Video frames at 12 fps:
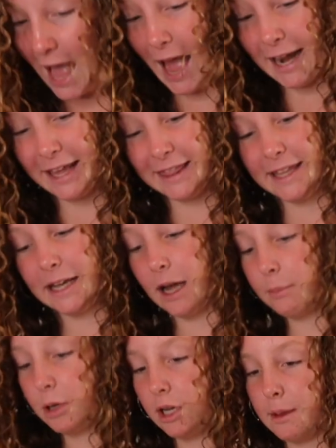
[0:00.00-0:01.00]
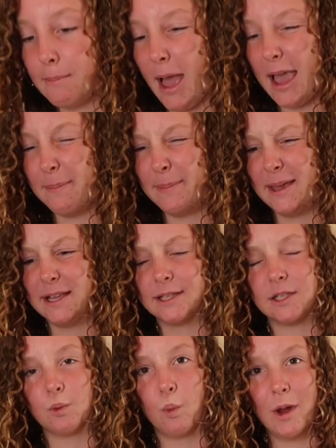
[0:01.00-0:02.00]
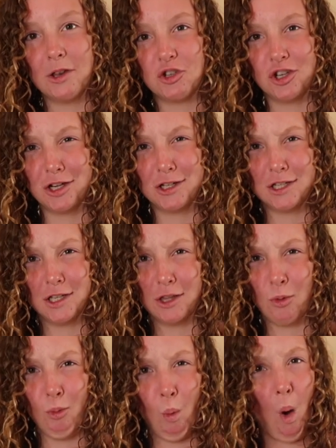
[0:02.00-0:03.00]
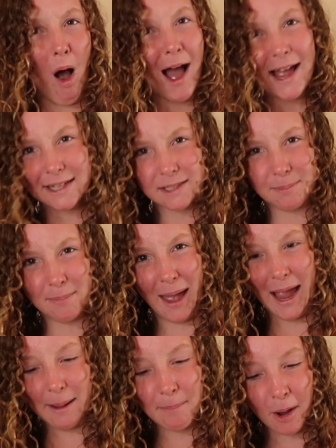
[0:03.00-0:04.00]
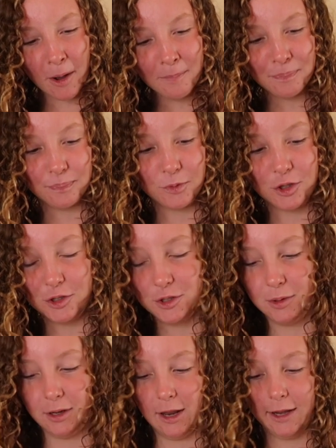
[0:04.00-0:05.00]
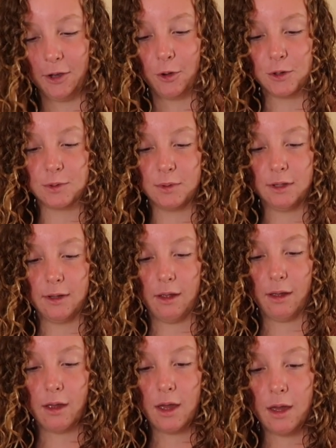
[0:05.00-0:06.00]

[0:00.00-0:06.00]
And I think I'm gonna maybe switch it to the white paper so it like goes with the